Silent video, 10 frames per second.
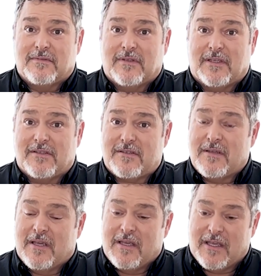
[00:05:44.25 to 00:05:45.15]
he's,
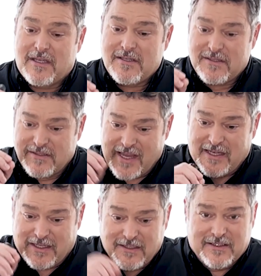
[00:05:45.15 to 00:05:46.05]
he's
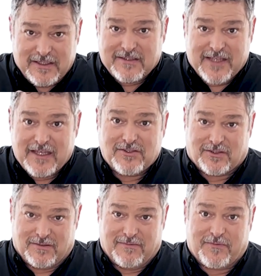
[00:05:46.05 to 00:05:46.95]
taking dictation